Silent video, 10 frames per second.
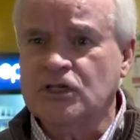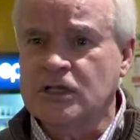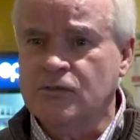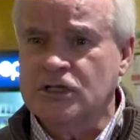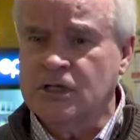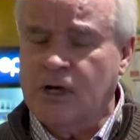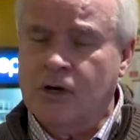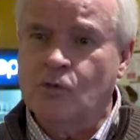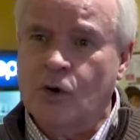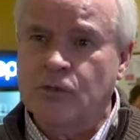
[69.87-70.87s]
She was a
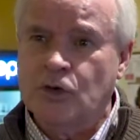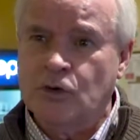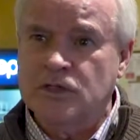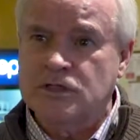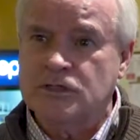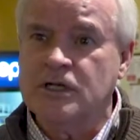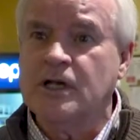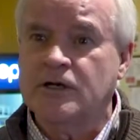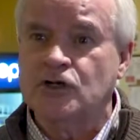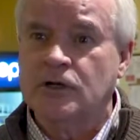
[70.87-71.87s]
young woman who, as a
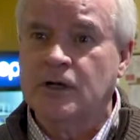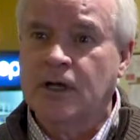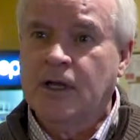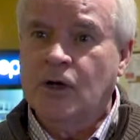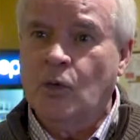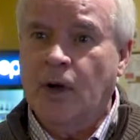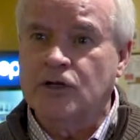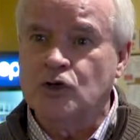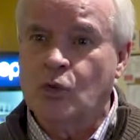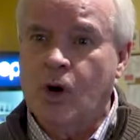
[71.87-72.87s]
teenager,
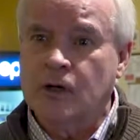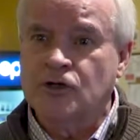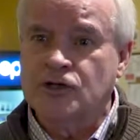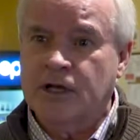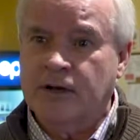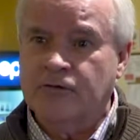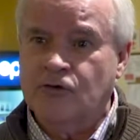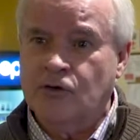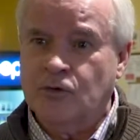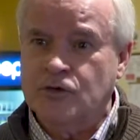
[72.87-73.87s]
went to Watertown
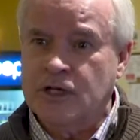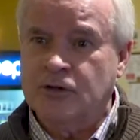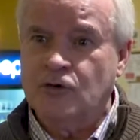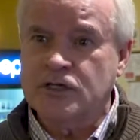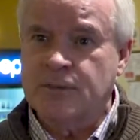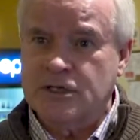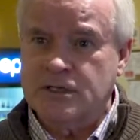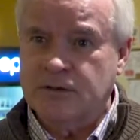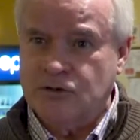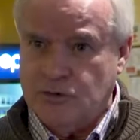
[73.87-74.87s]
to take a dressmaking,
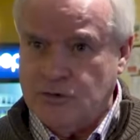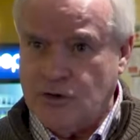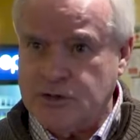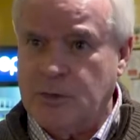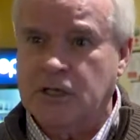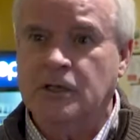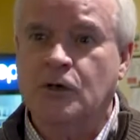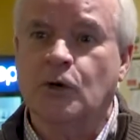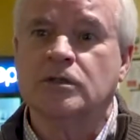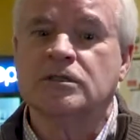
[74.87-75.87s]
dressmaking
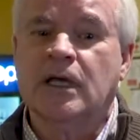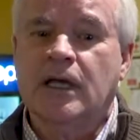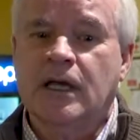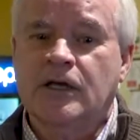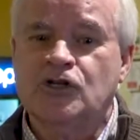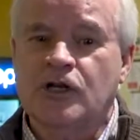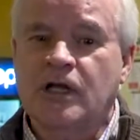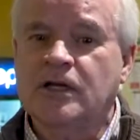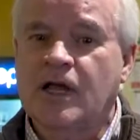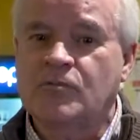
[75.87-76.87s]
course. She
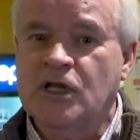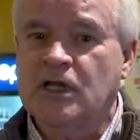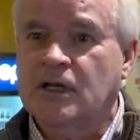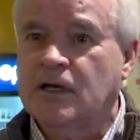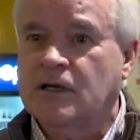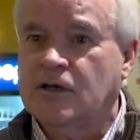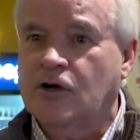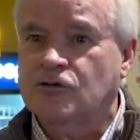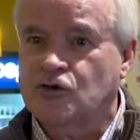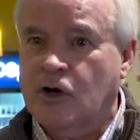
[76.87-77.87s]
ended up meeting a
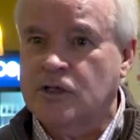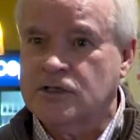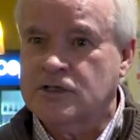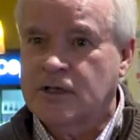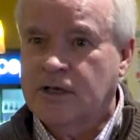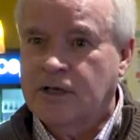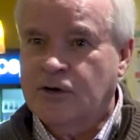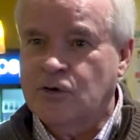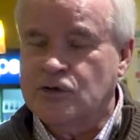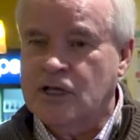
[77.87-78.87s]
young druggist
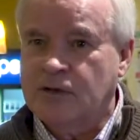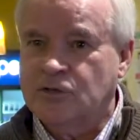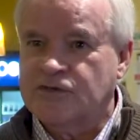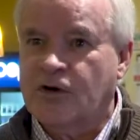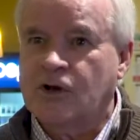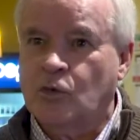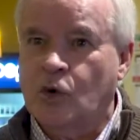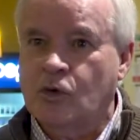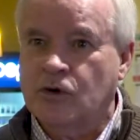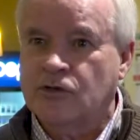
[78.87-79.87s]
whose name was Frank
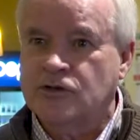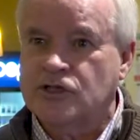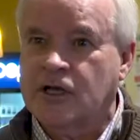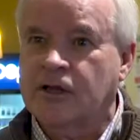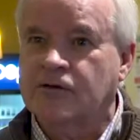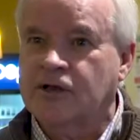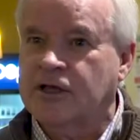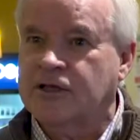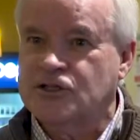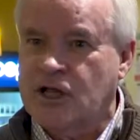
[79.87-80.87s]
Woolworth, and together they
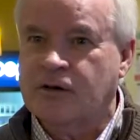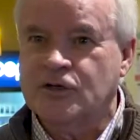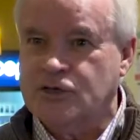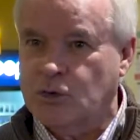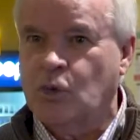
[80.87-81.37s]
established the